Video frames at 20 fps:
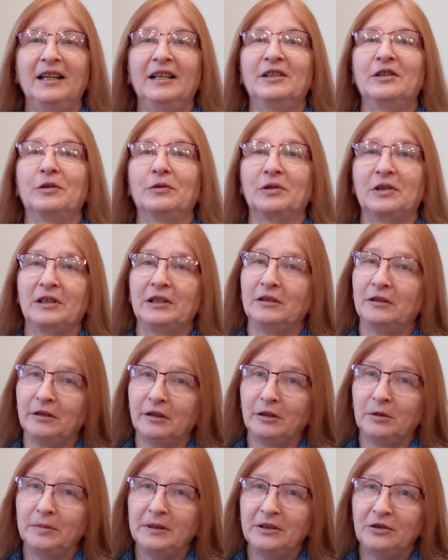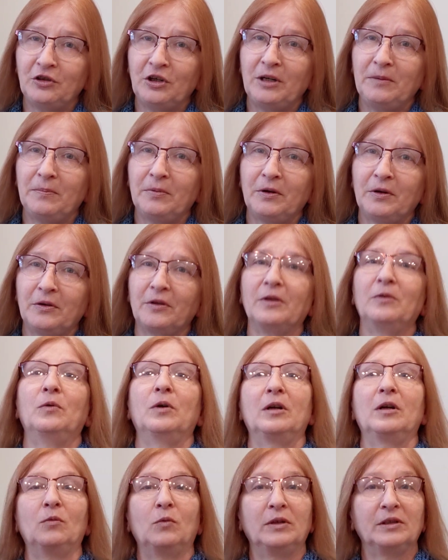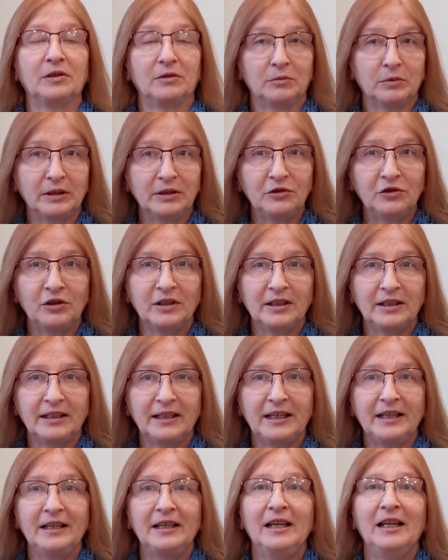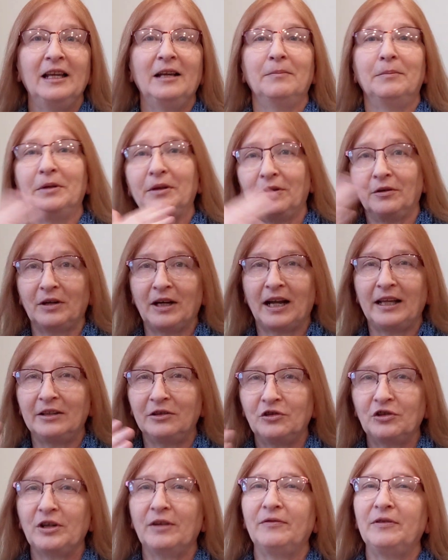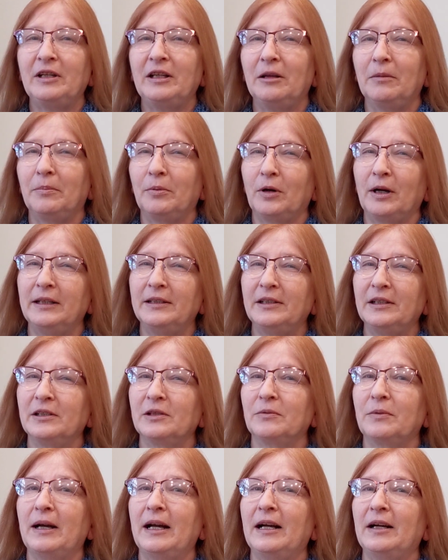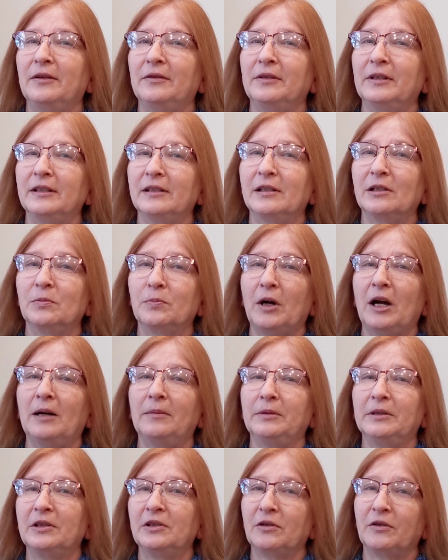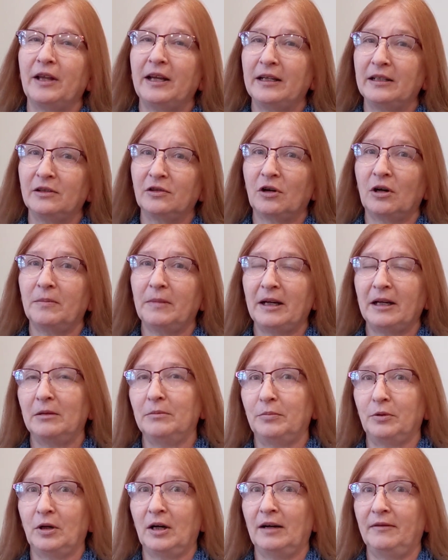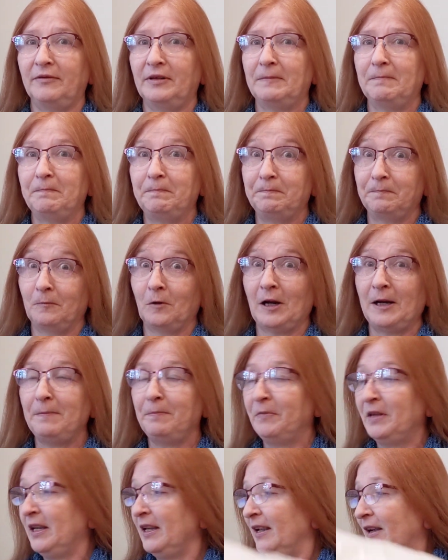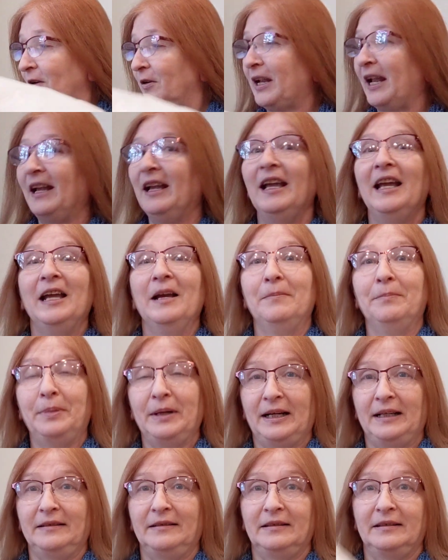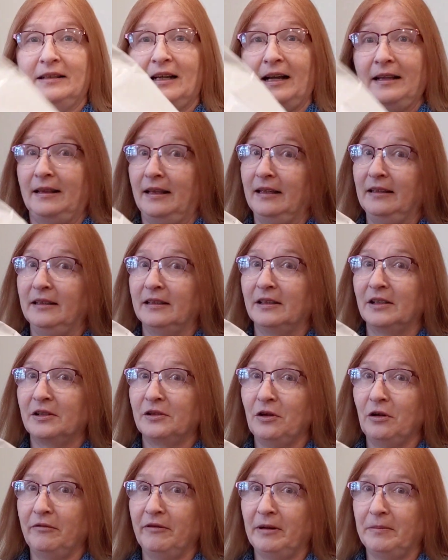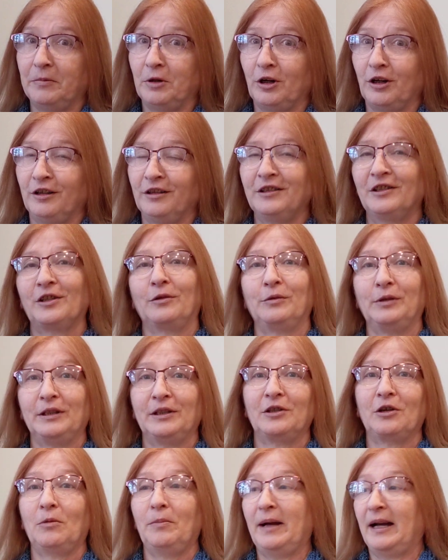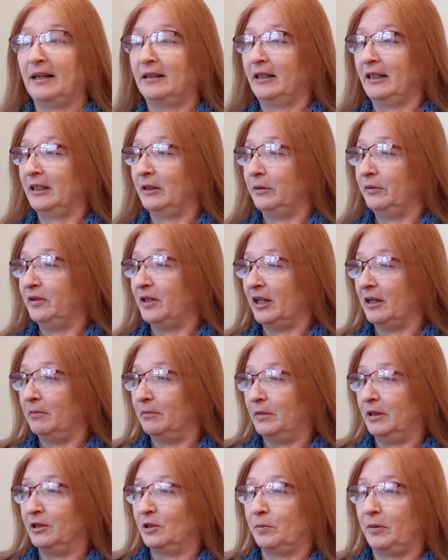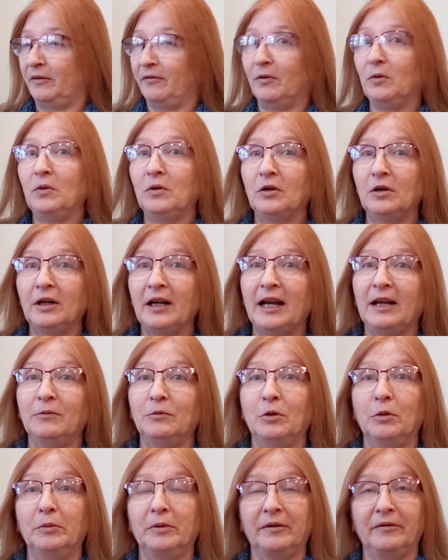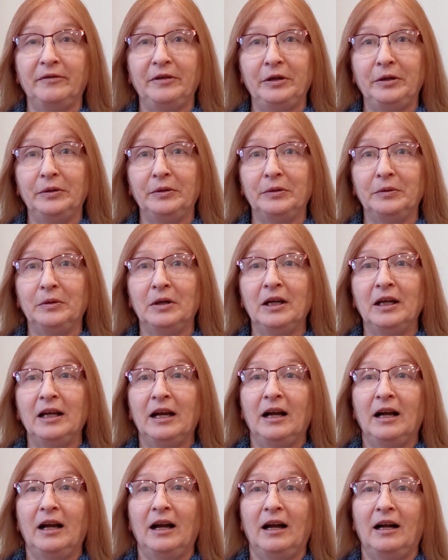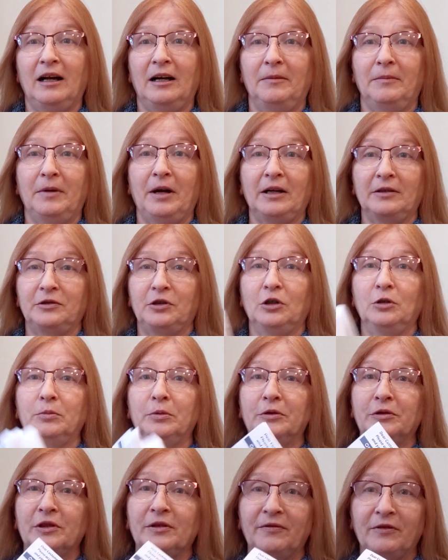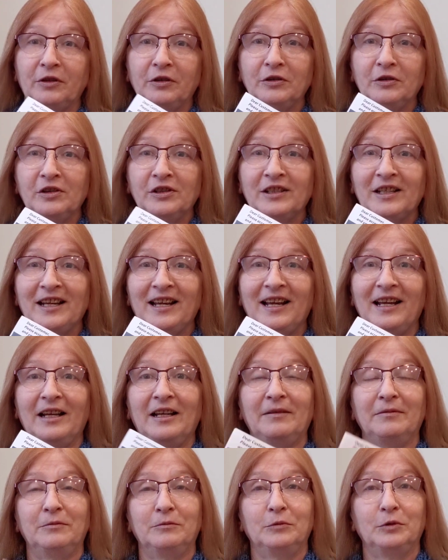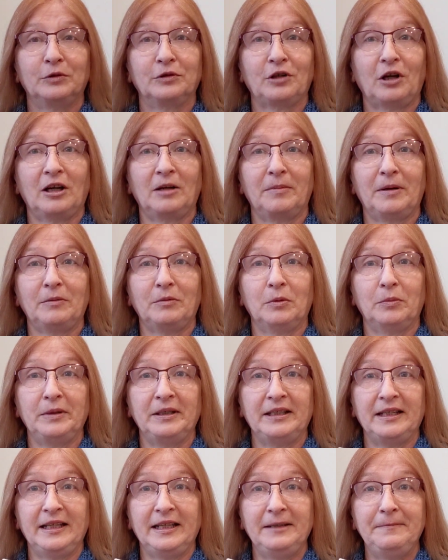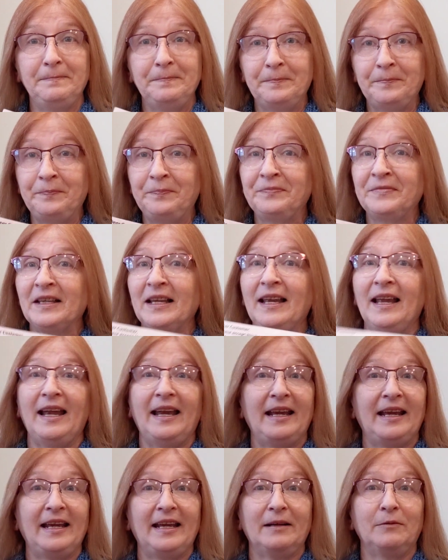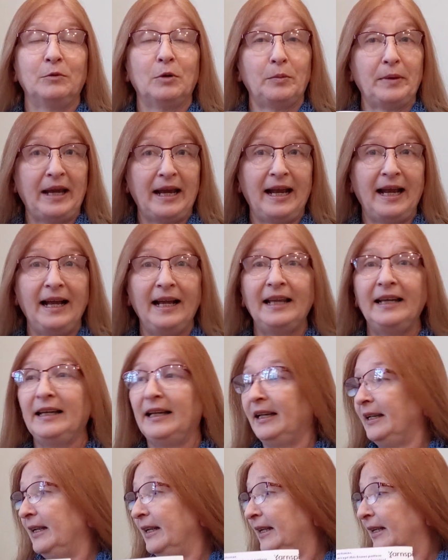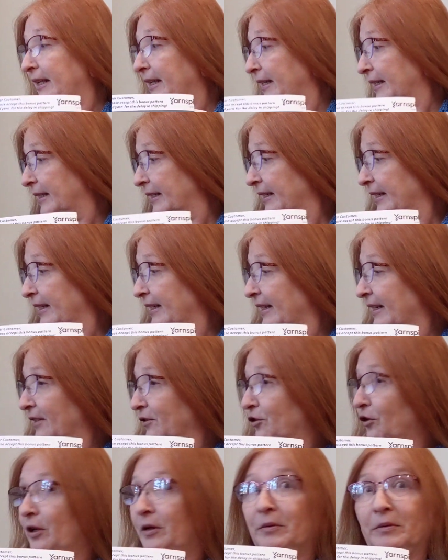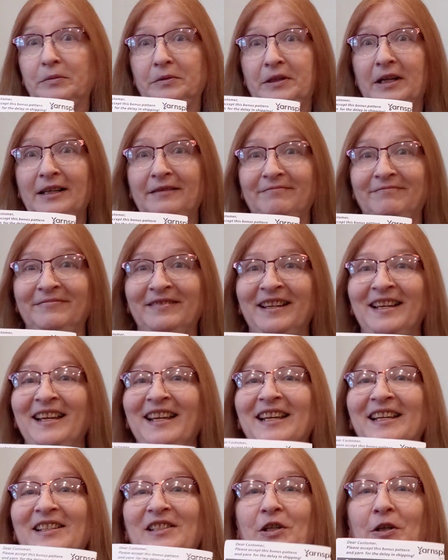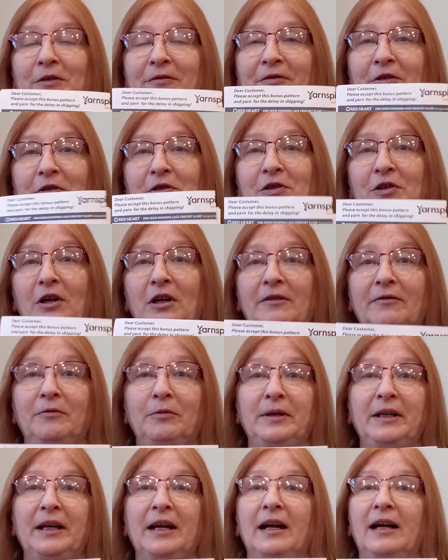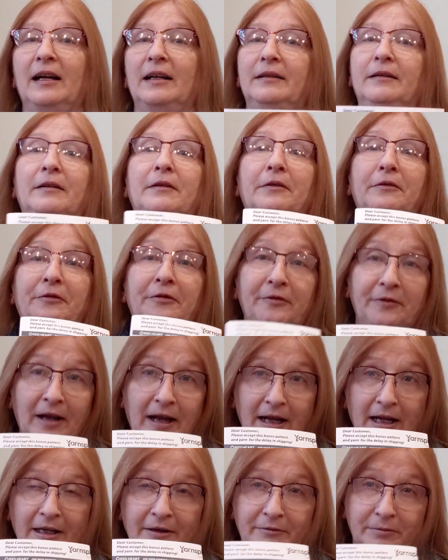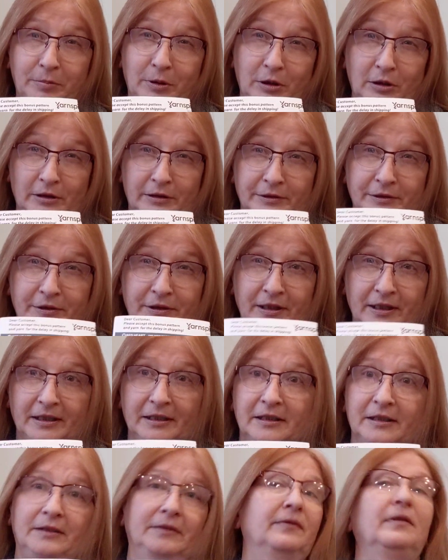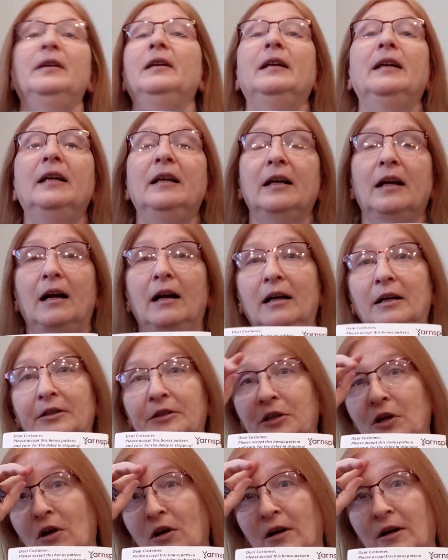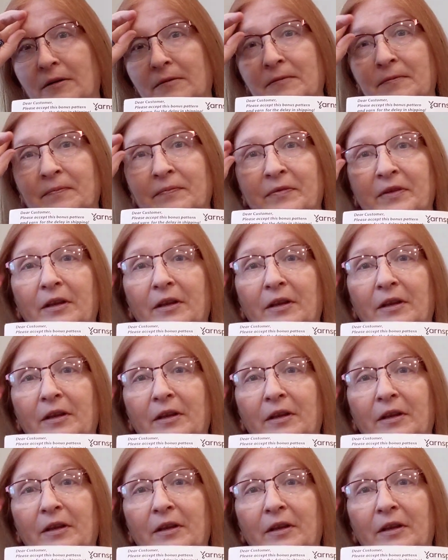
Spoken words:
So still a little bit cheaper than what it was originally, but they're kind of shifting the prices around. This is probably so they can start making a profit, right? Okay, but I think this is November, so let's go back like we've done in months before, and we'll review October's first, and we'll talk about what we did and what we had, and I'll show you what was done. So first off, we got 5 balls of yarn.